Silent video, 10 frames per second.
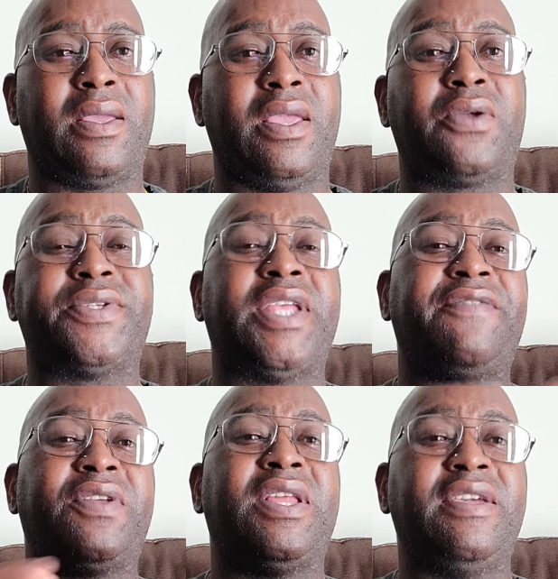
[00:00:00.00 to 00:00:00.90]
It could save
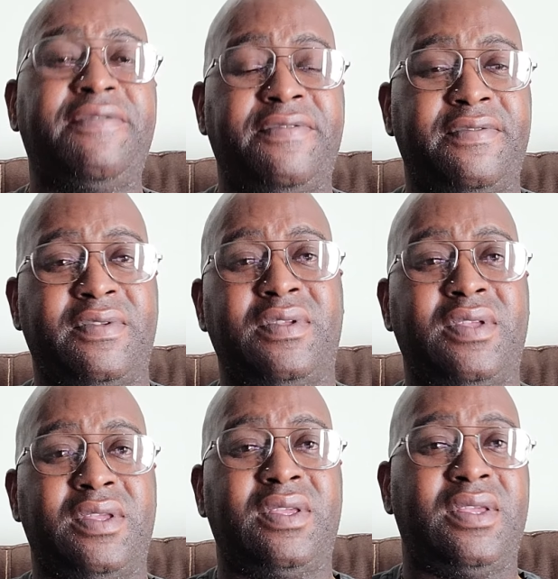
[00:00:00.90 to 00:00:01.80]
your life,
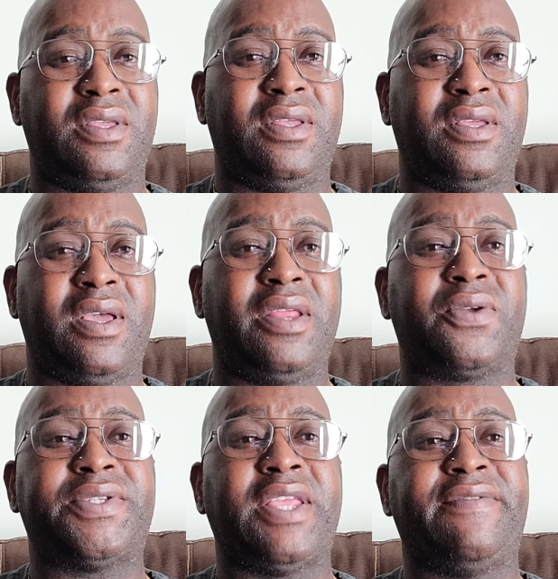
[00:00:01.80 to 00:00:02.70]
and it
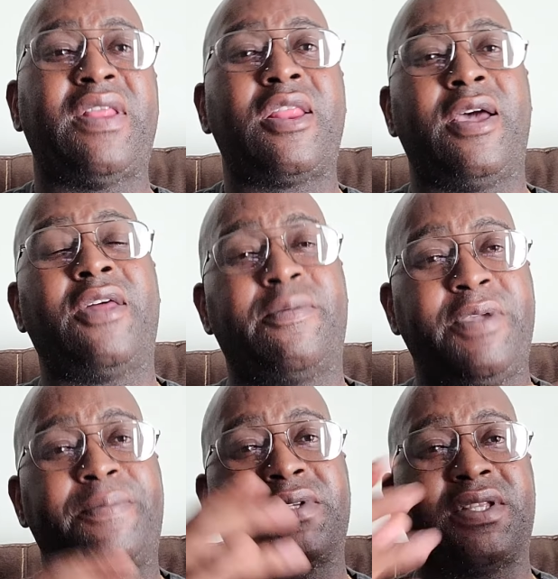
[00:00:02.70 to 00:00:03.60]
could save a lot of other
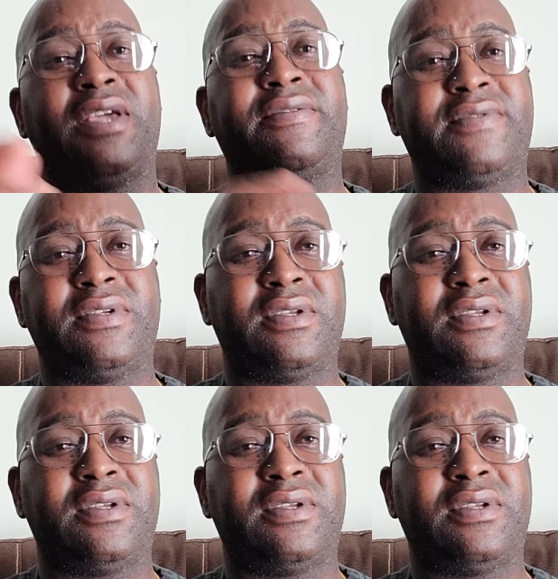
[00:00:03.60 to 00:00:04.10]
people's lives.